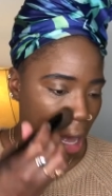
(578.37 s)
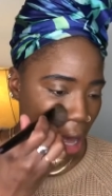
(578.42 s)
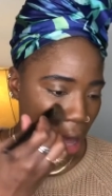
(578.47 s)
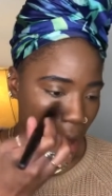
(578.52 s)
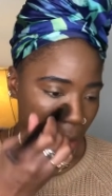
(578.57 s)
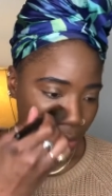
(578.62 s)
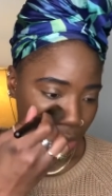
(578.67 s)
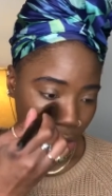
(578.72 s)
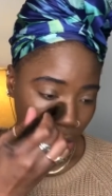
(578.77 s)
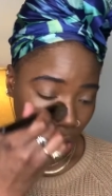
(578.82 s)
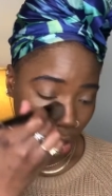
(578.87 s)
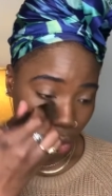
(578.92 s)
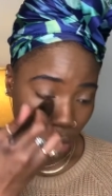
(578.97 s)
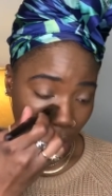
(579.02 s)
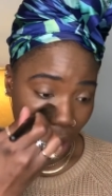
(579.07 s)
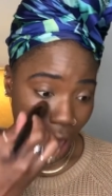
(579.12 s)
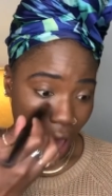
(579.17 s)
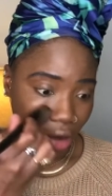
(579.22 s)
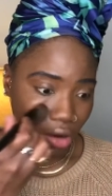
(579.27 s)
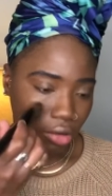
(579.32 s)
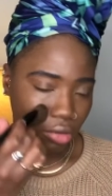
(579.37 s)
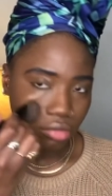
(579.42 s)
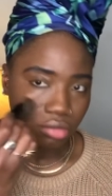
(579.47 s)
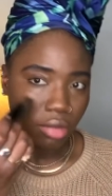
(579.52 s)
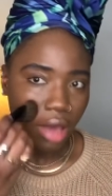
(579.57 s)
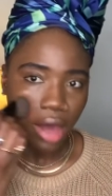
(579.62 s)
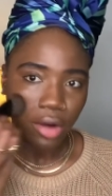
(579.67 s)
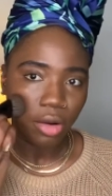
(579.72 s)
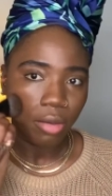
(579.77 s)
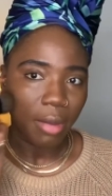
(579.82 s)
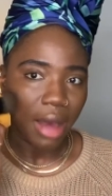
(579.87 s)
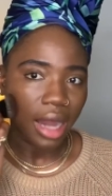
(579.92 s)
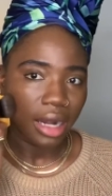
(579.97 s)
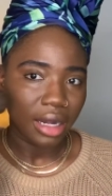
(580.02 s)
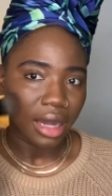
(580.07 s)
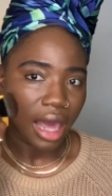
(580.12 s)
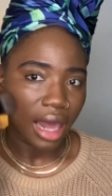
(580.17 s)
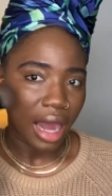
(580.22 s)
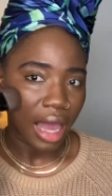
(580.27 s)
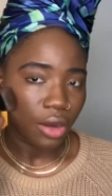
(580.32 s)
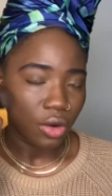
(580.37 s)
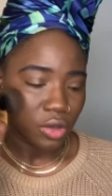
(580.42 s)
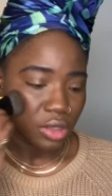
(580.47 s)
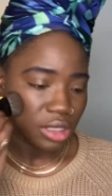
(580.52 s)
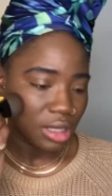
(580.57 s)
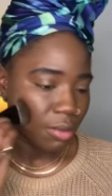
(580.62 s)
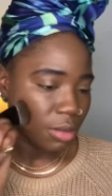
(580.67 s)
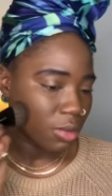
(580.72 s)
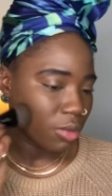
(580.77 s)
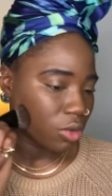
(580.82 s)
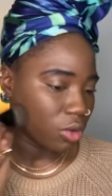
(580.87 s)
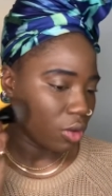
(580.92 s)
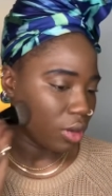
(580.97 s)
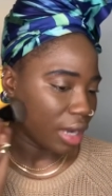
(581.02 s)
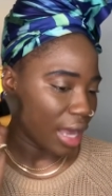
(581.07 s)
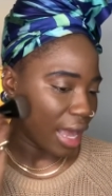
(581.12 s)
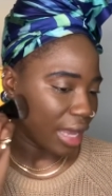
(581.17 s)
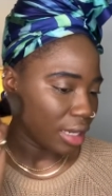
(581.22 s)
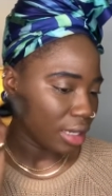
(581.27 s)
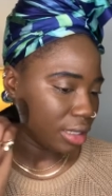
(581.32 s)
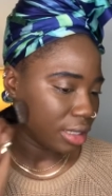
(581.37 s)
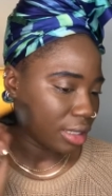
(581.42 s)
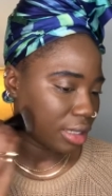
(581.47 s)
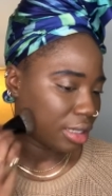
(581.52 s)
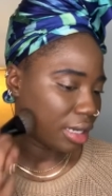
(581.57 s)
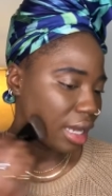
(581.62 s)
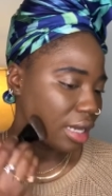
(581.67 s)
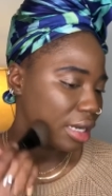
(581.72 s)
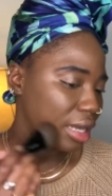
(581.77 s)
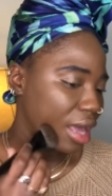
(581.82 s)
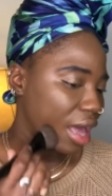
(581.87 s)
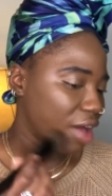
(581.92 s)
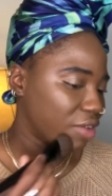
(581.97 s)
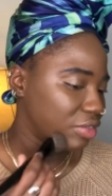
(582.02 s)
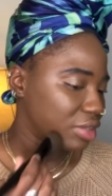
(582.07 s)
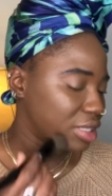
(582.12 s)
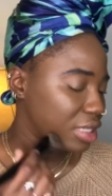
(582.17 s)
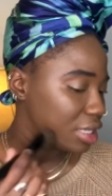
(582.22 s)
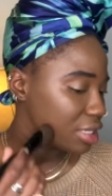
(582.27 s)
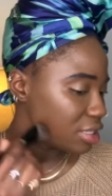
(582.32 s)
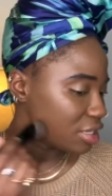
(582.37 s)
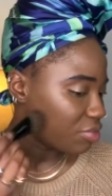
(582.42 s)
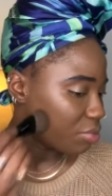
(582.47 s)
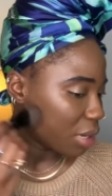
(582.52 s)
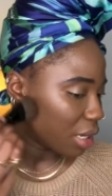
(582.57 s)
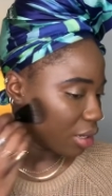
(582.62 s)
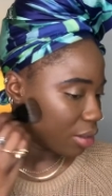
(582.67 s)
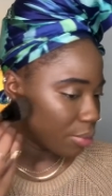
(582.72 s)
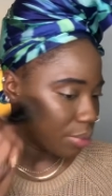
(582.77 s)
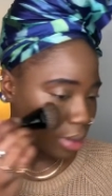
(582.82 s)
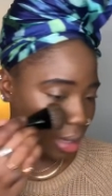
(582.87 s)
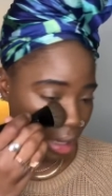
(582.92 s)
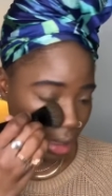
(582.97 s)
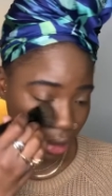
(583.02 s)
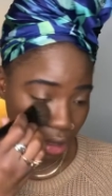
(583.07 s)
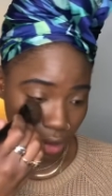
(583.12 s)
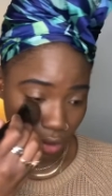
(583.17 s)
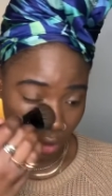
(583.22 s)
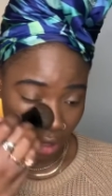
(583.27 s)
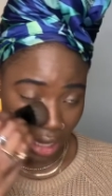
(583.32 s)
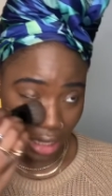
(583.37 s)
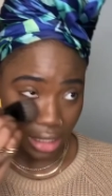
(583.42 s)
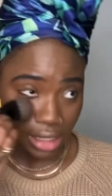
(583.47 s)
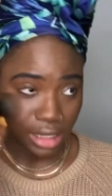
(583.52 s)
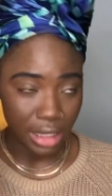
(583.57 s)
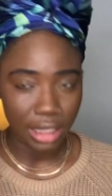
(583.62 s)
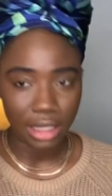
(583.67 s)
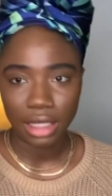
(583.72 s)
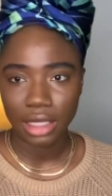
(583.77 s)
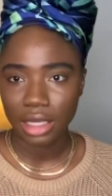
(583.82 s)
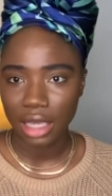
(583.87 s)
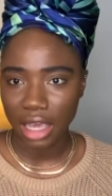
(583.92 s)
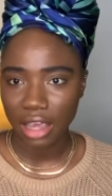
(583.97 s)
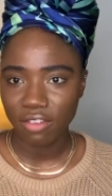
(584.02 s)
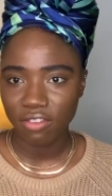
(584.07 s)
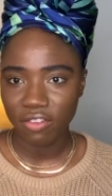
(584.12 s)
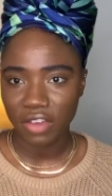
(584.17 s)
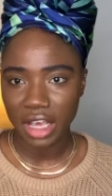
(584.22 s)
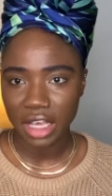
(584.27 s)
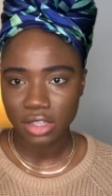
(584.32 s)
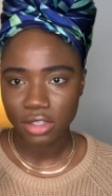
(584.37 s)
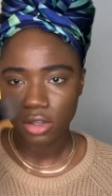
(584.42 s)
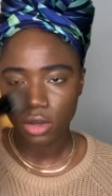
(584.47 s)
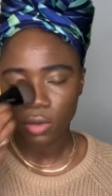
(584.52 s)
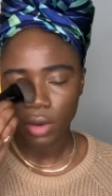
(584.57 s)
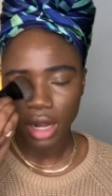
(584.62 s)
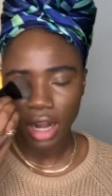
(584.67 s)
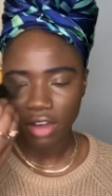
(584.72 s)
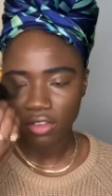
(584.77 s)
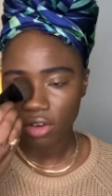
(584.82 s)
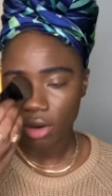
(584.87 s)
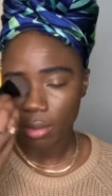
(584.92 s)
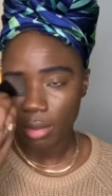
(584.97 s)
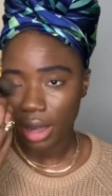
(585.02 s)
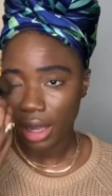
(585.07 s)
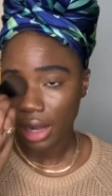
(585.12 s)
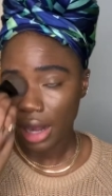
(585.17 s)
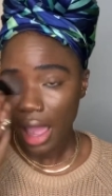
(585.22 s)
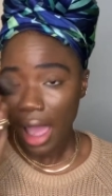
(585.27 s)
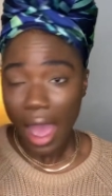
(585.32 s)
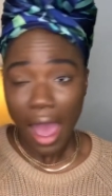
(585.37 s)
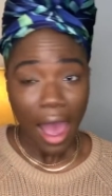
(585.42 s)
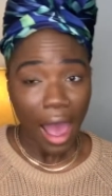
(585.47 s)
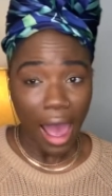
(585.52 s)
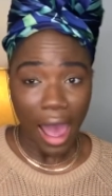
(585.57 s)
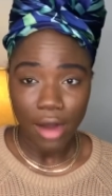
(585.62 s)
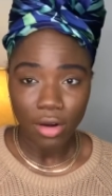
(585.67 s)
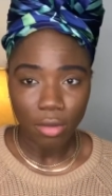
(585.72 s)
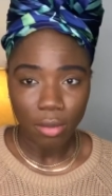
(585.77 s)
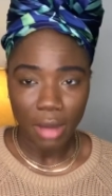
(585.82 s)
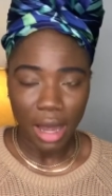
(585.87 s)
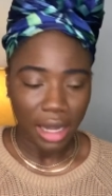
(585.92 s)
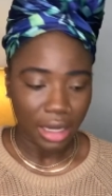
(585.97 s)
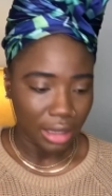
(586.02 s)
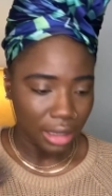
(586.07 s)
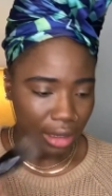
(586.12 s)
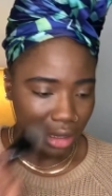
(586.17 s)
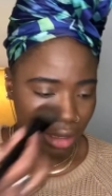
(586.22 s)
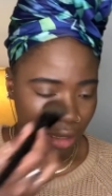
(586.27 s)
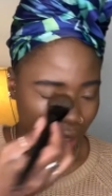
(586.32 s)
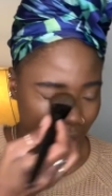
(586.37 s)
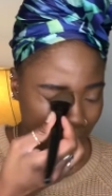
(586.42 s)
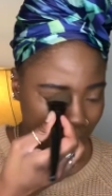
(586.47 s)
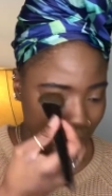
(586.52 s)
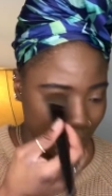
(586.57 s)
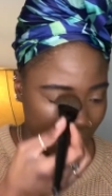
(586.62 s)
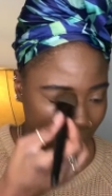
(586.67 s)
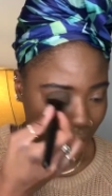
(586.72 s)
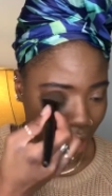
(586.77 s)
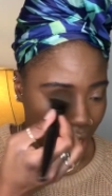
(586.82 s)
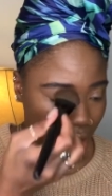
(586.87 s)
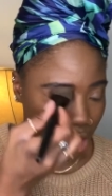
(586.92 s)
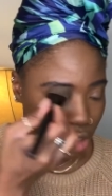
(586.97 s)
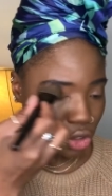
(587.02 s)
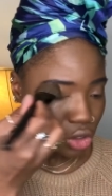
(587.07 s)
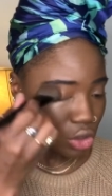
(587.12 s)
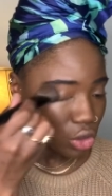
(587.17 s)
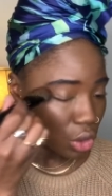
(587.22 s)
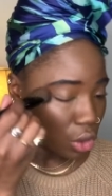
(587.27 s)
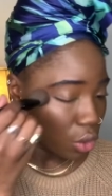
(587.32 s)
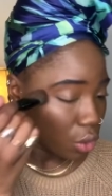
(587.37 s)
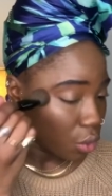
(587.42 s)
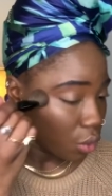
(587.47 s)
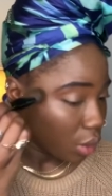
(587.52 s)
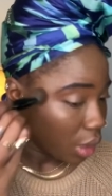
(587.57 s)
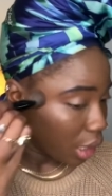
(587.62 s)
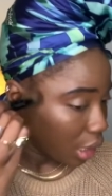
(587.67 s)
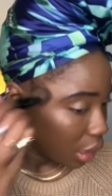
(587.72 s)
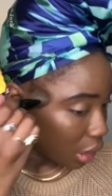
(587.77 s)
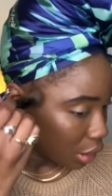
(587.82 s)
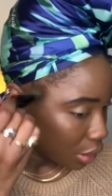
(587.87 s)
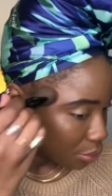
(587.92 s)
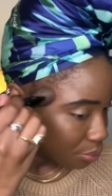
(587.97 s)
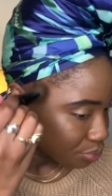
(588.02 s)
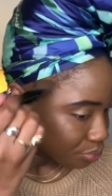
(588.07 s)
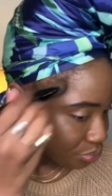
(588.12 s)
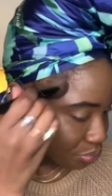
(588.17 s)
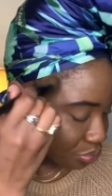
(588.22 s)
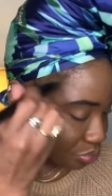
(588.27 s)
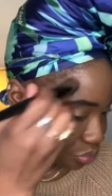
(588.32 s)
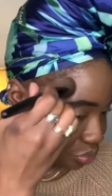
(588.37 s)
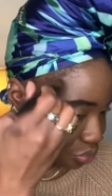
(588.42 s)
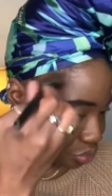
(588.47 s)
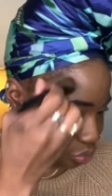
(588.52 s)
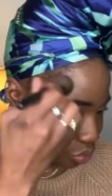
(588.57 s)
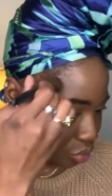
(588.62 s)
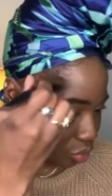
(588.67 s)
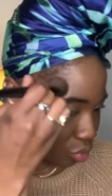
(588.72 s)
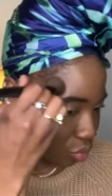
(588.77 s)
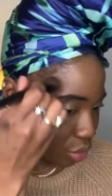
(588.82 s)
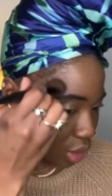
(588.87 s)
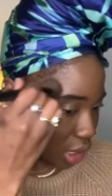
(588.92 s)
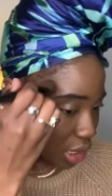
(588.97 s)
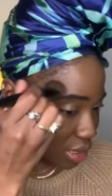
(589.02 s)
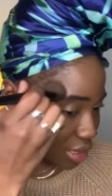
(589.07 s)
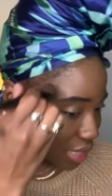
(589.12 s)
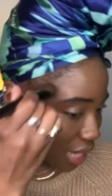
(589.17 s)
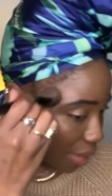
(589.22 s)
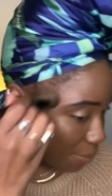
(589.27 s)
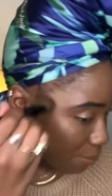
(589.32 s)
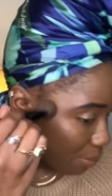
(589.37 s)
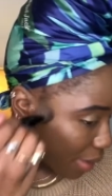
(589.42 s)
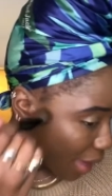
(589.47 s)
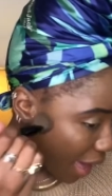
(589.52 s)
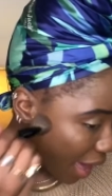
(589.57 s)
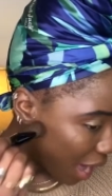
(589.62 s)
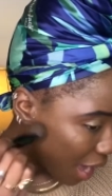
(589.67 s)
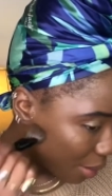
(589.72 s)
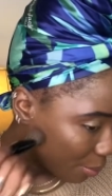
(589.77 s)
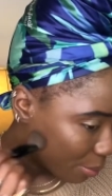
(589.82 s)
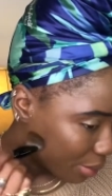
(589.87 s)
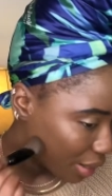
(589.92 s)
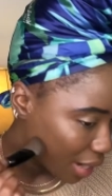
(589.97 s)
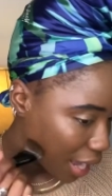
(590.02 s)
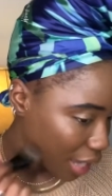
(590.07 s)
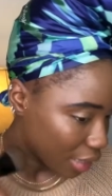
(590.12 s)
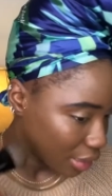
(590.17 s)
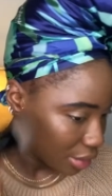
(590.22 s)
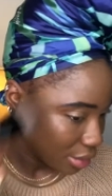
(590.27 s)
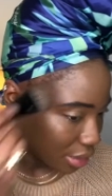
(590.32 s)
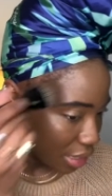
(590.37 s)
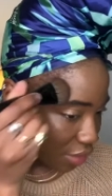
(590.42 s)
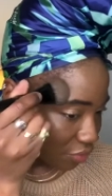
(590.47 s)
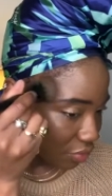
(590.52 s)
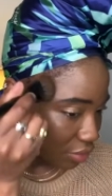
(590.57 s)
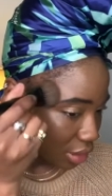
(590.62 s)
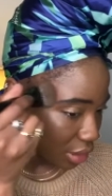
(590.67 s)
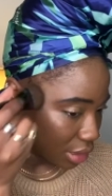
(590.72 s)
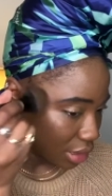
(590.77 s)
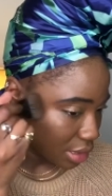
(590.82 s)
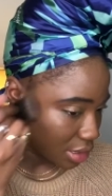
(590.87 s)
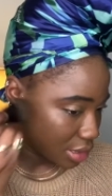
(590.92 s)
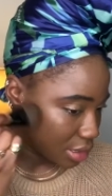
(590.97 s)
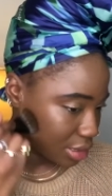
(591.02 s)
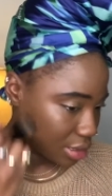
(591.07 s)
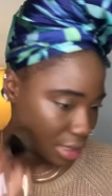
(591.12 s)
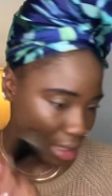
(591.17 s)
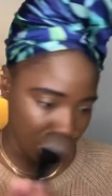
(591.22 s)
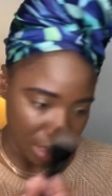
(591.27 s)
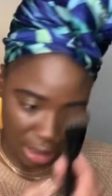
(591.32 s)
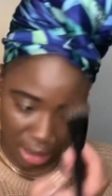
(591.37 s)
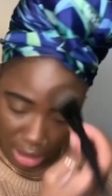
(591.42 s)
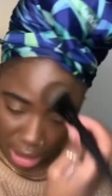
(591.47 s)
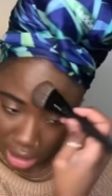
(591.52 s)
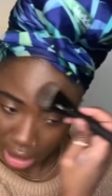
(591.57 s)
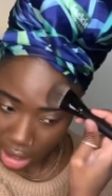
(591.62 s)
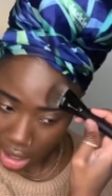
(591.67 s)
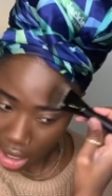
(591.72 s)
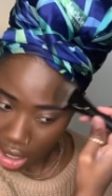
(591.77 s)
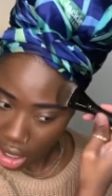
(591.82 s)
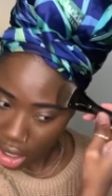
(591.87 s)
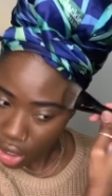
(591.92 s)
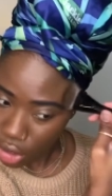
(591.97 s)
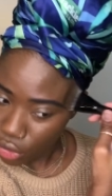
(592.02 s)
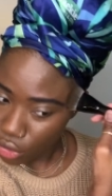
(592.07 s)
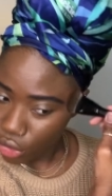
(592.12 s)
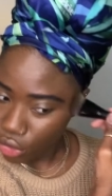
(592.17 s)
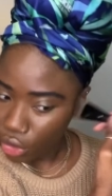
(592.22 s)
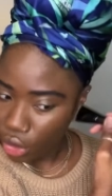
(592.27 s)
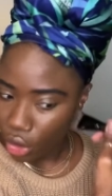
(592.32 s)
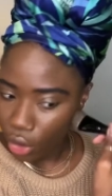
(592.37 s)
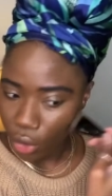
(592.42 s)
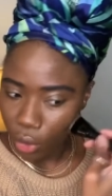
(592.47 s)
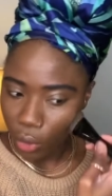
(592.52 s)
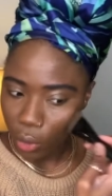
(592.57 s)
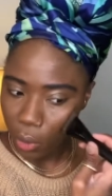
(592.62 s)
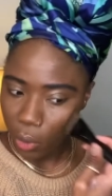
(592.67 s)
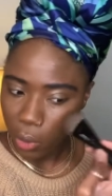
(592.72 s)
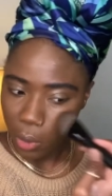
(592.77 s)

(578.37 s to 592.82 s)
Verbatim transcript: You know, I don't mind that. I know some people don't like looking like they have tons of makeup on. They don't like to look cake face or whatever, but I don't mind looking like that. So it's not bad, but I could definitely see, you know,